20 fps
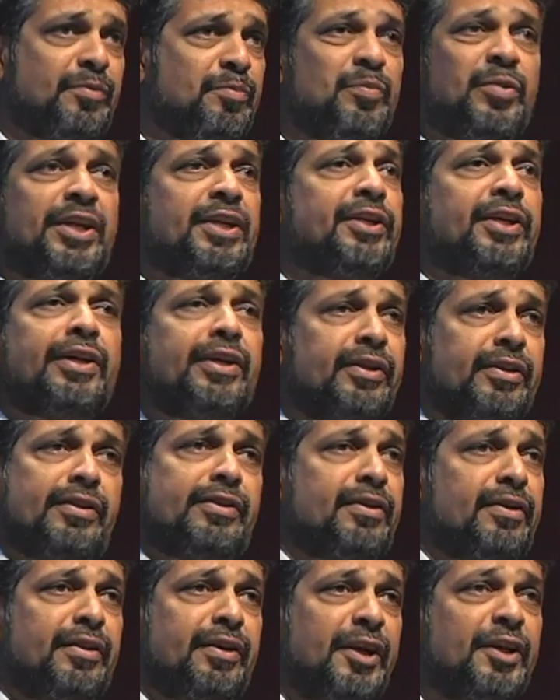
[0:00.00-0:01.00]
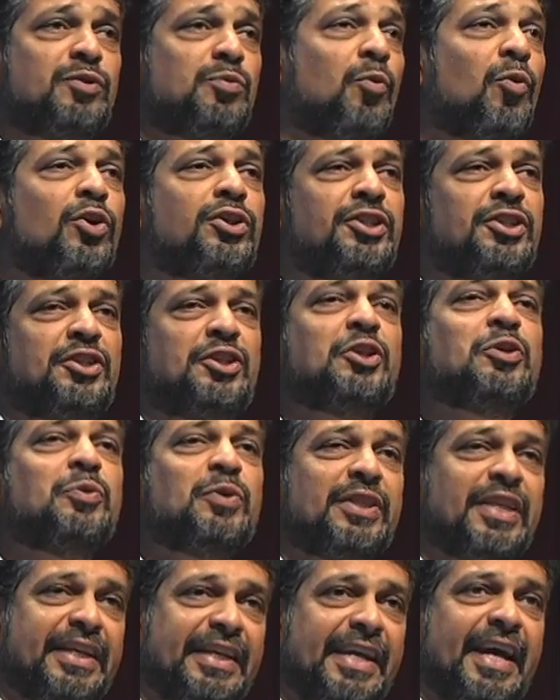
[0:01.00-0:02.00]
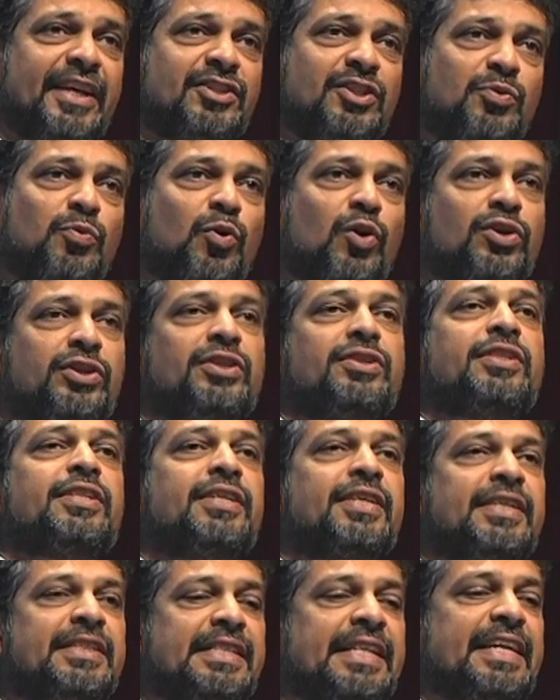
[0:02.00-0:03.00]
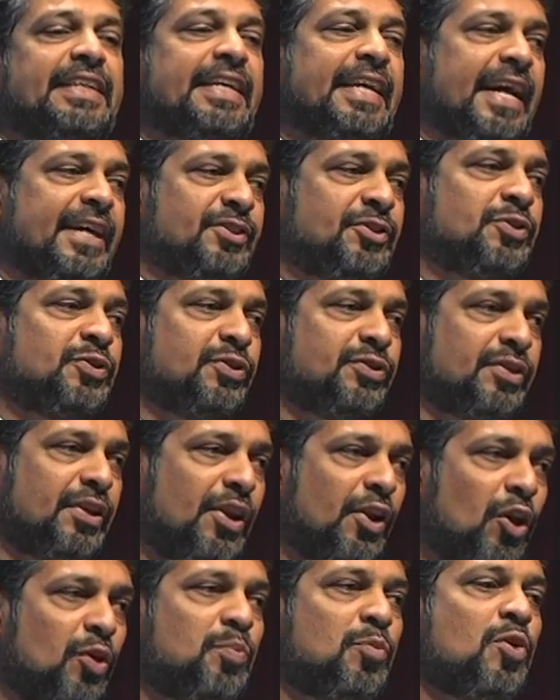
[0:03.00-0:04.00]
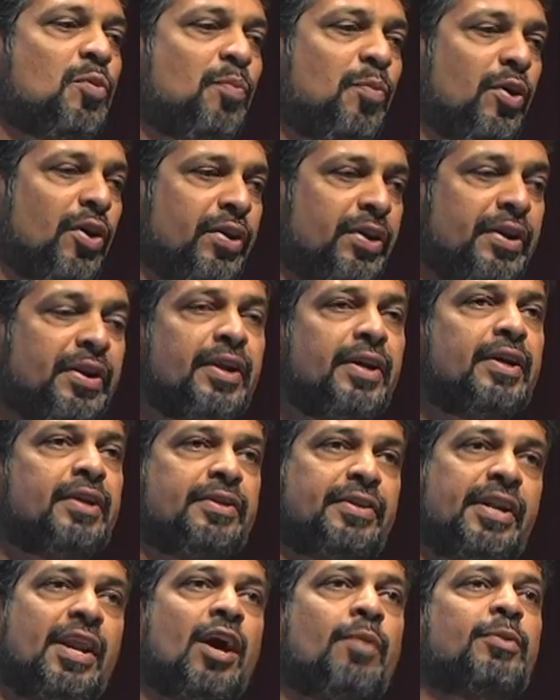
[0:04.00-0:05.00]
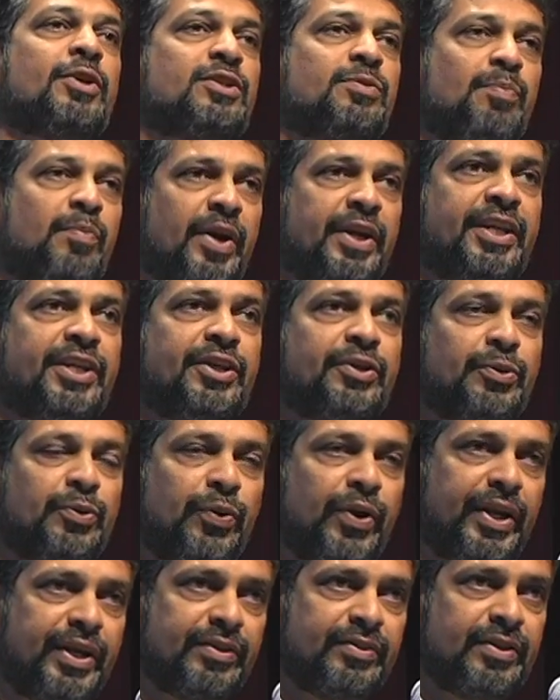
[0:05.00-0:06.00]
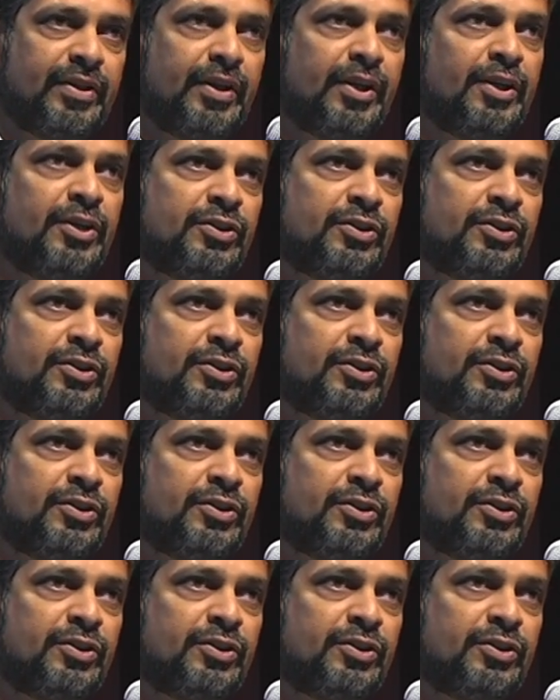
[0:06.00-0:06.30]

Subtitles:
Big deal. It's what you do with the cash. It's what you turn that cash into is a lot more important than how much money you raise.